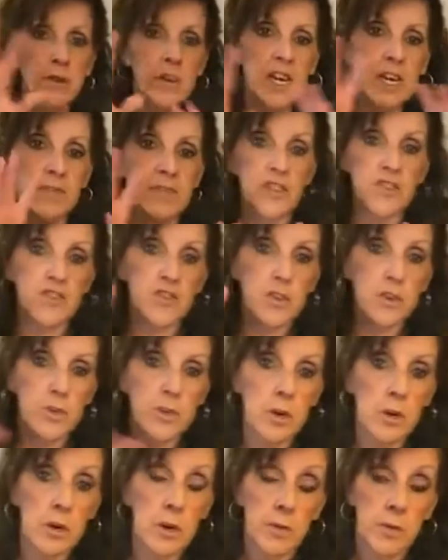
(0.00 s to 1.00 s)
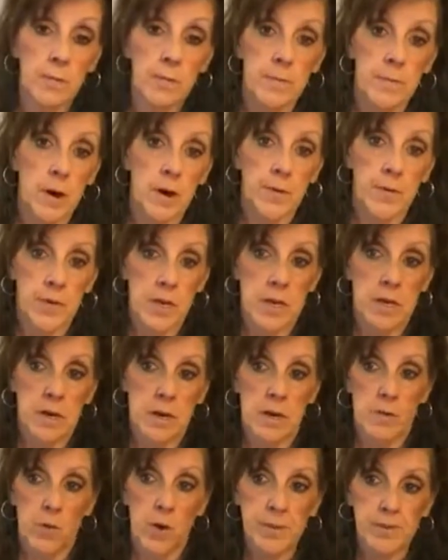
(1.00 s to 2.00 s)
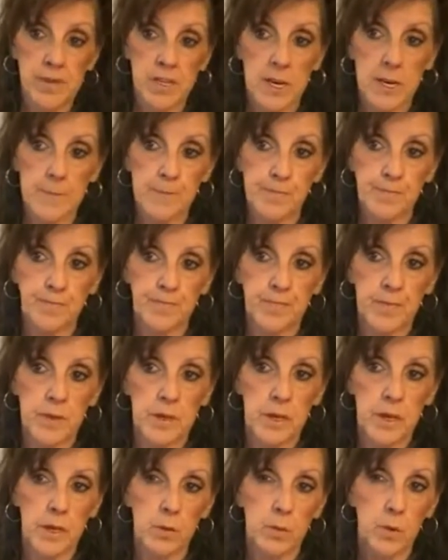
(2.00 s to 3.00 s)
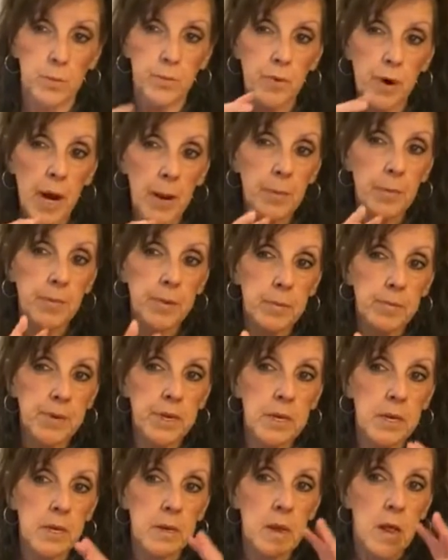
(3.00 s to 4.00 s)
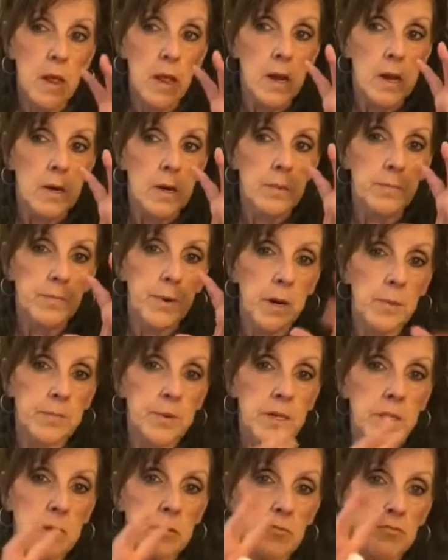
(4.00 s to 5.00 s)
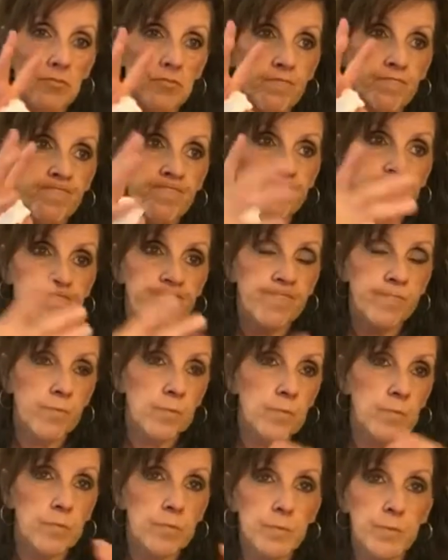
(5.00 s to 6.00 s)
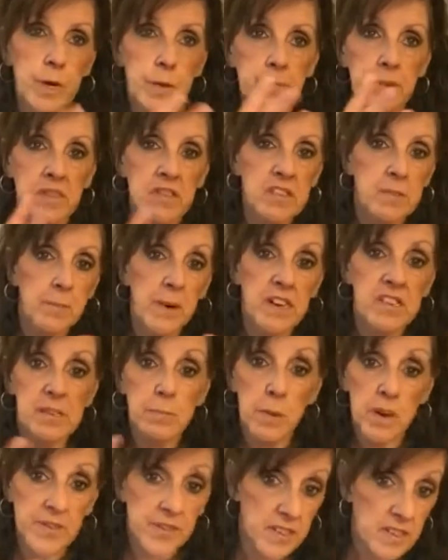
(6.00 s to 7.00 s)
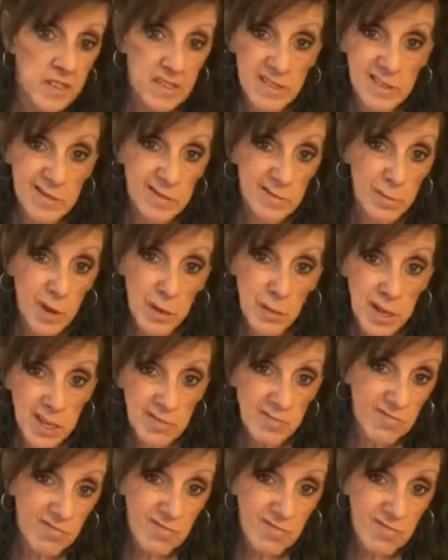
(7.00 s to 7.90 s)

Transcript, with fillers: I don't have a dessert on the on the uh, website, it will probably be pumpkin pumpkin spice muffins, maybe.